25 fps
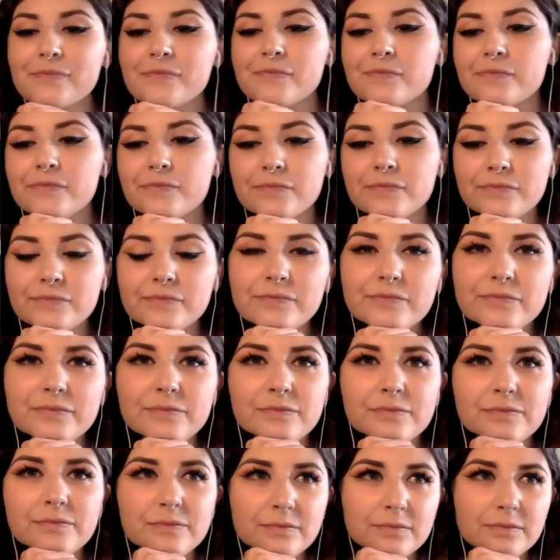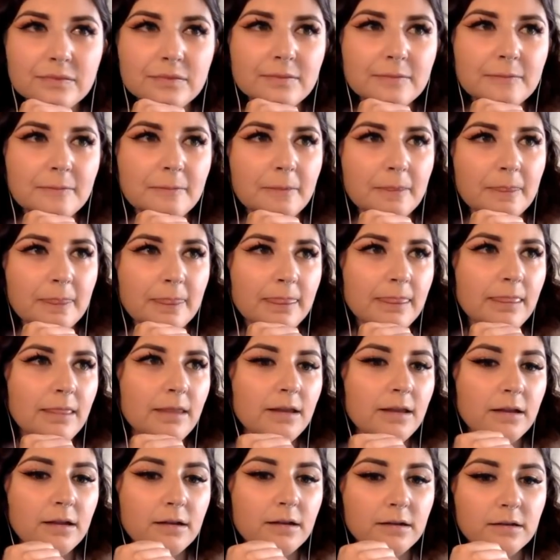
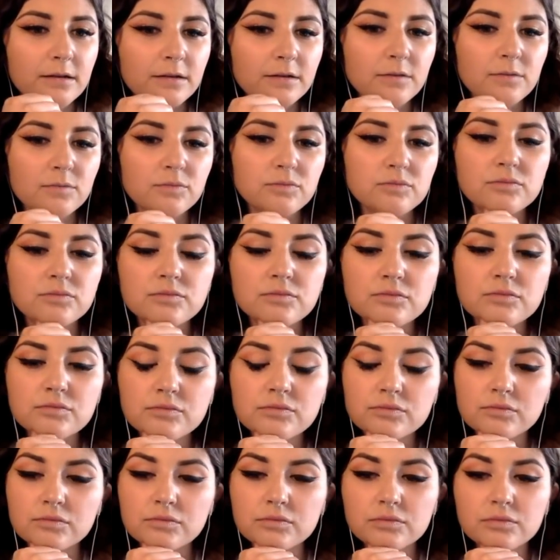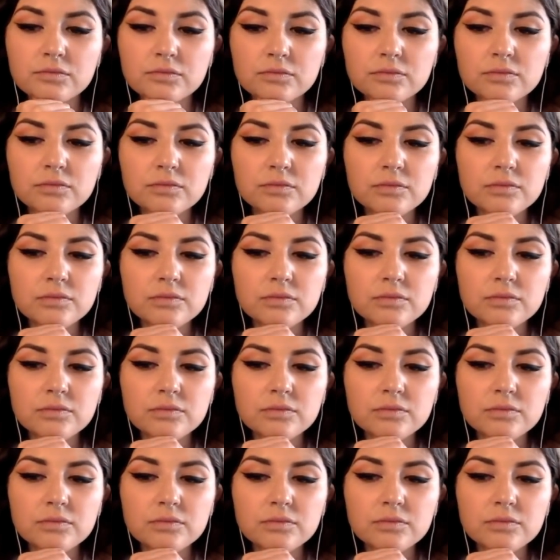The person shown says nothing.